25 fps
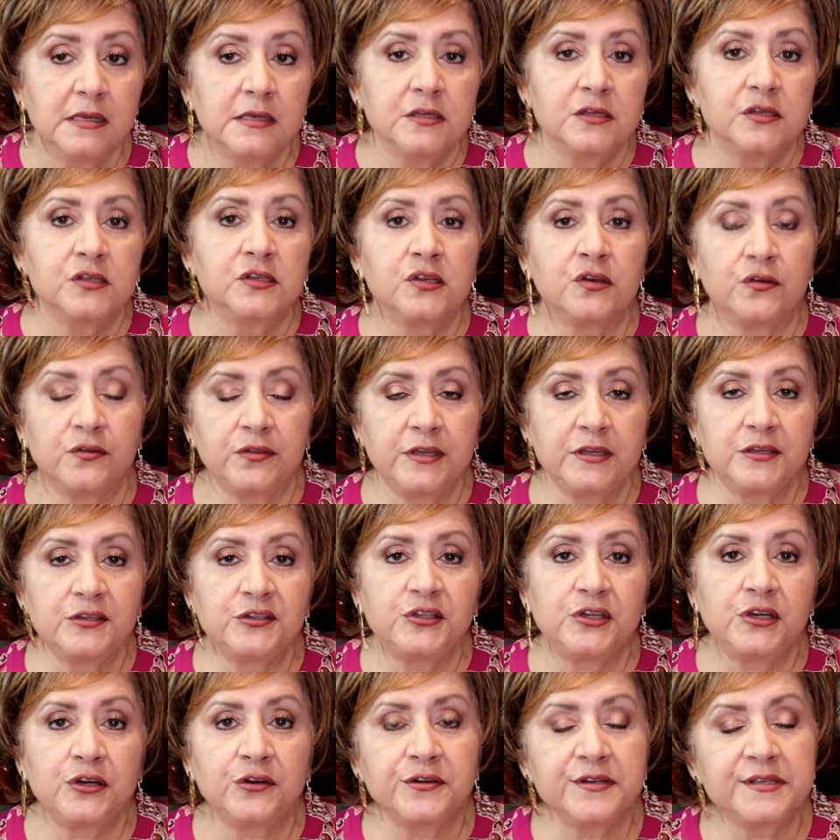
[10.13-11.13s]
So
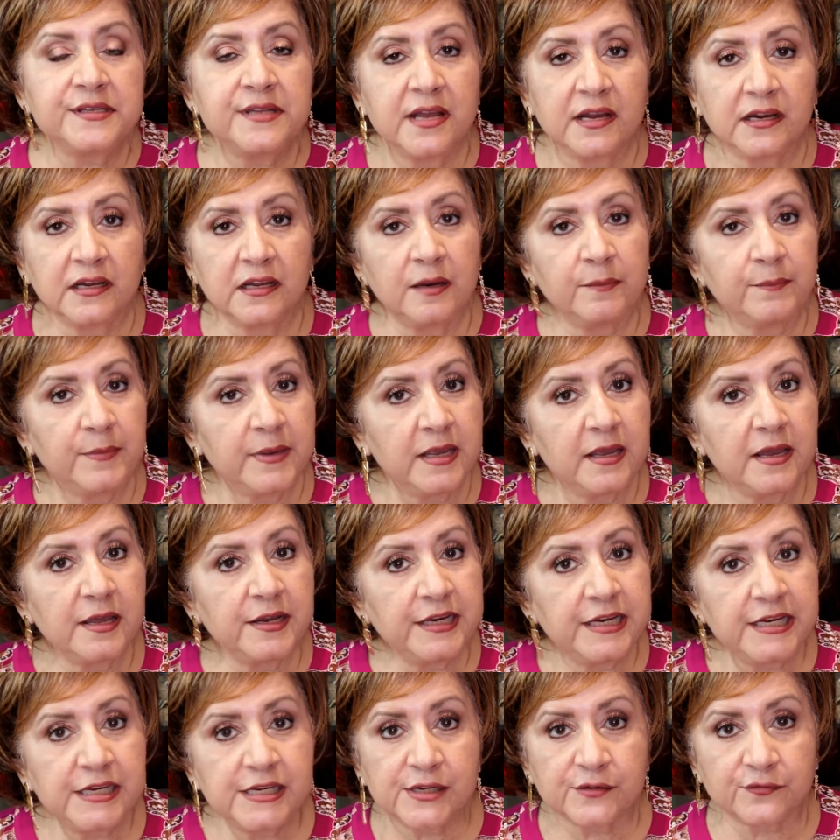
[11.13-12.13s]
this year's not going to be
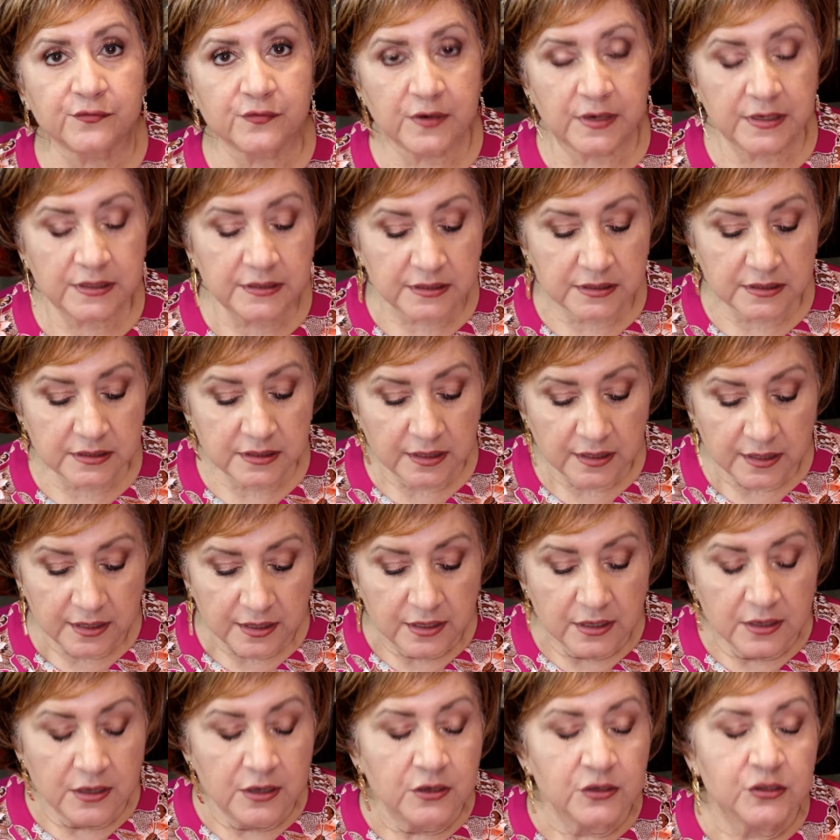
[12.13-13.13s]
any different.
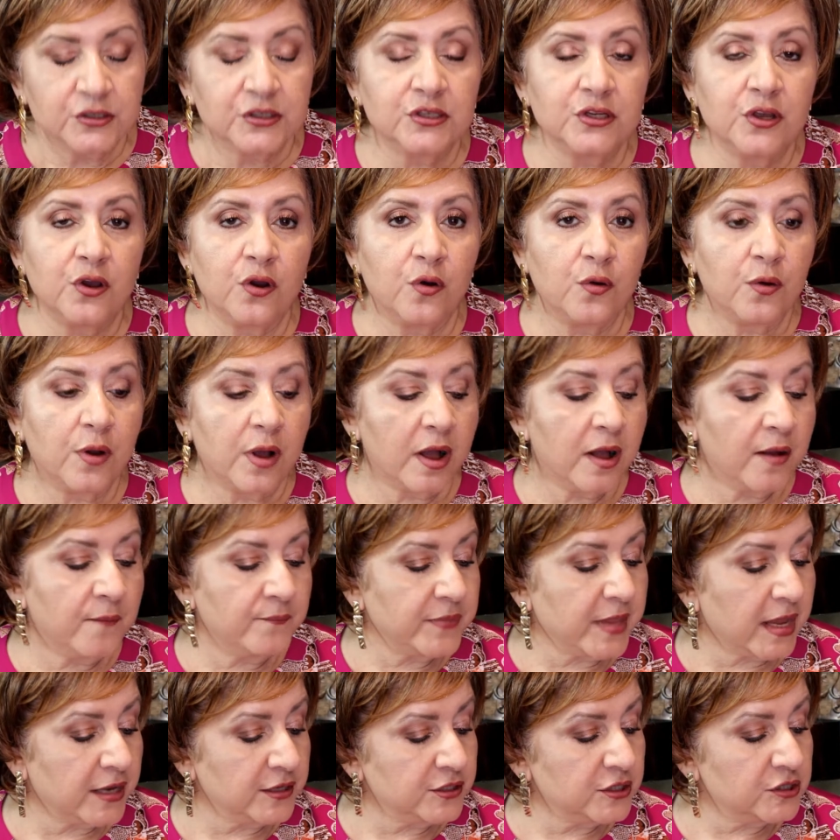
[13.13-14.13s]
So
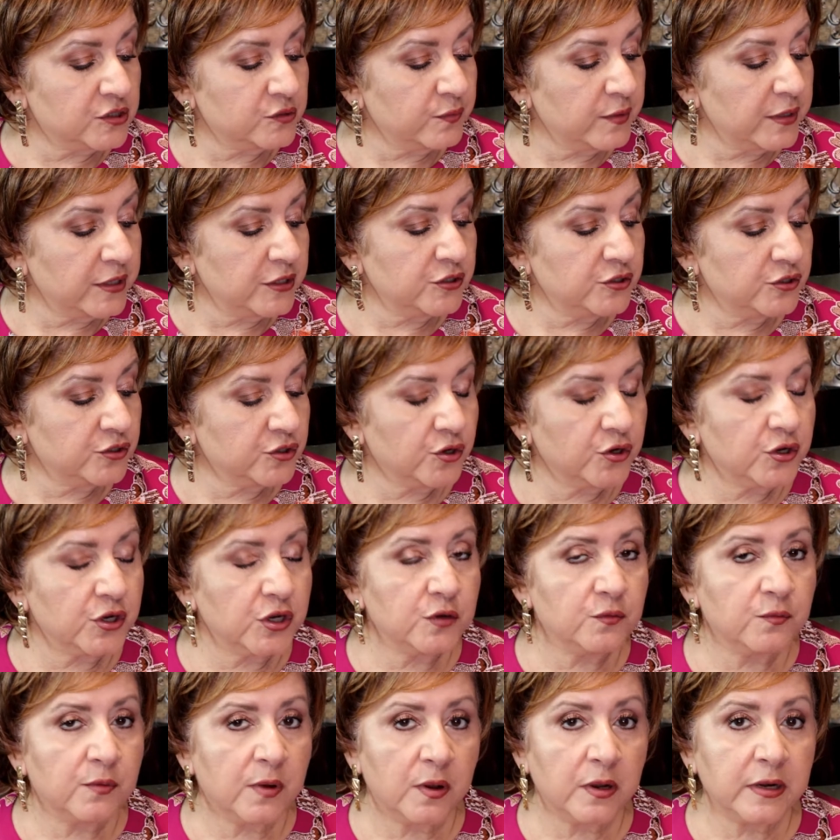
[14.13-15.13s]
I just want to show
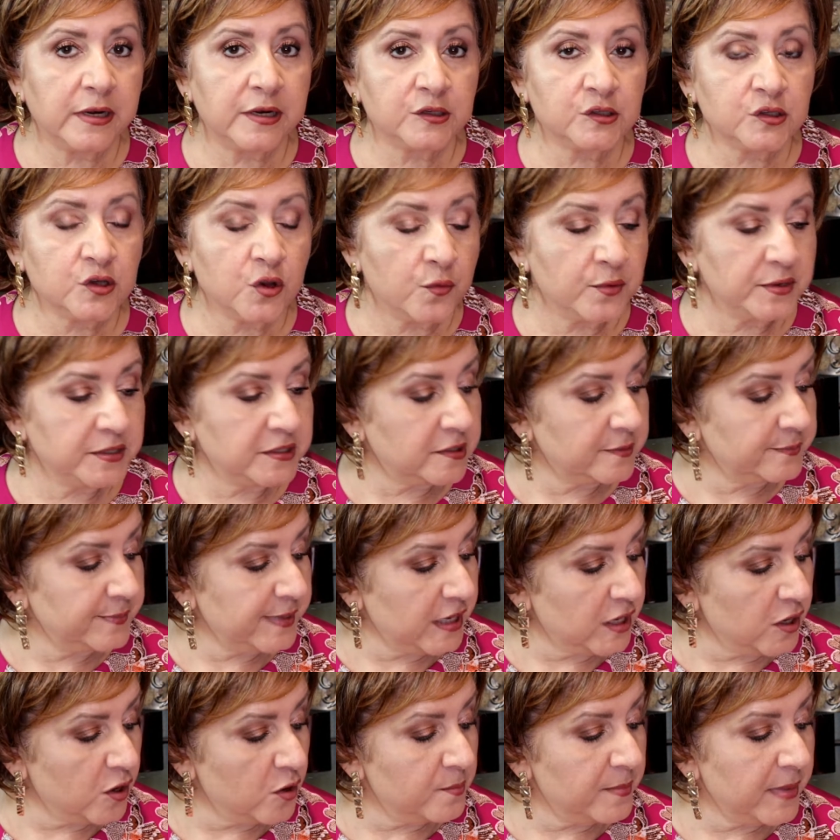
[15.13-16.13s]
you what is going to
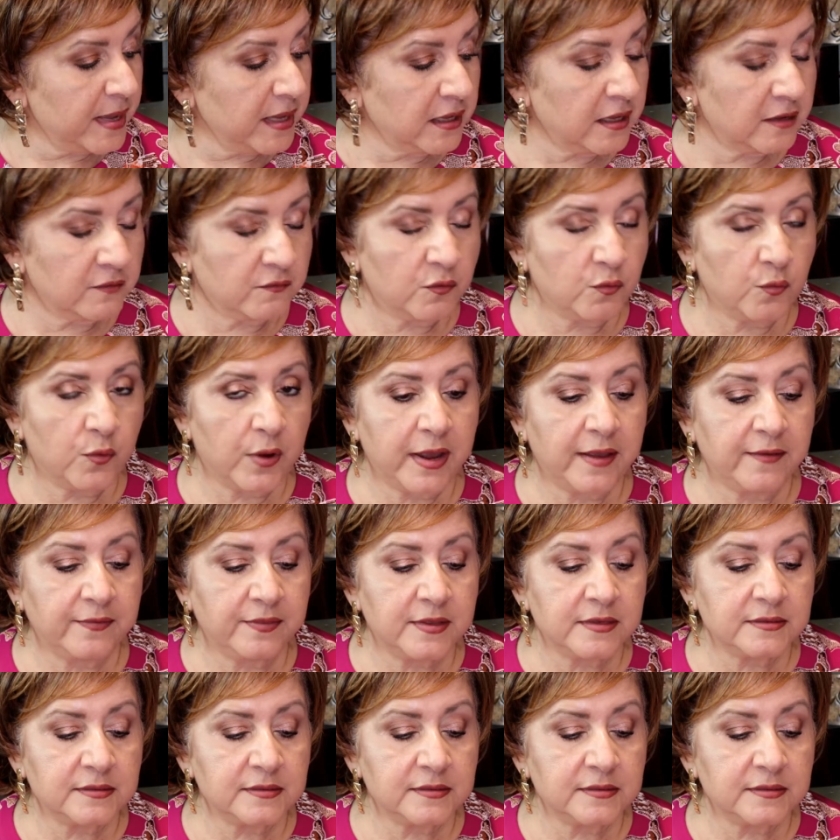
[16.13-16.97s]
be on my giveaway.